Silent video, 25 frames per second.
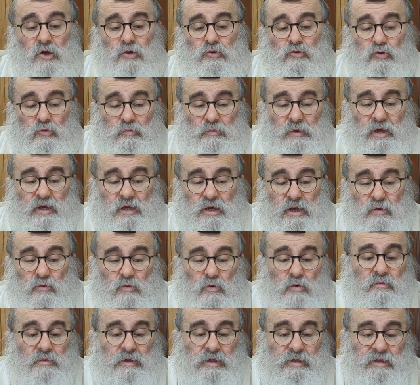to make a
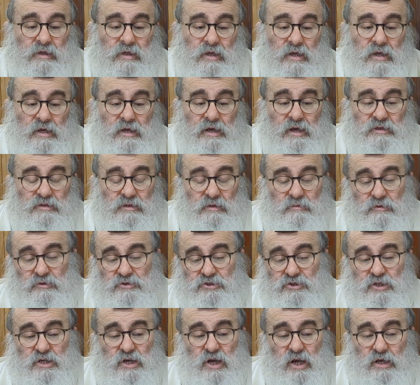woman as a
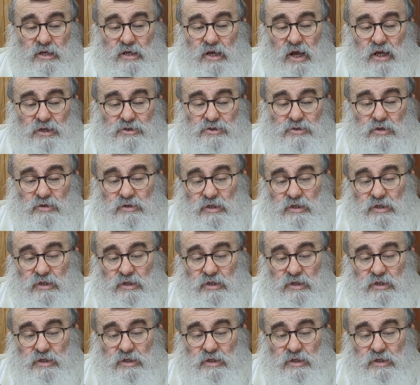mashgiach kosher.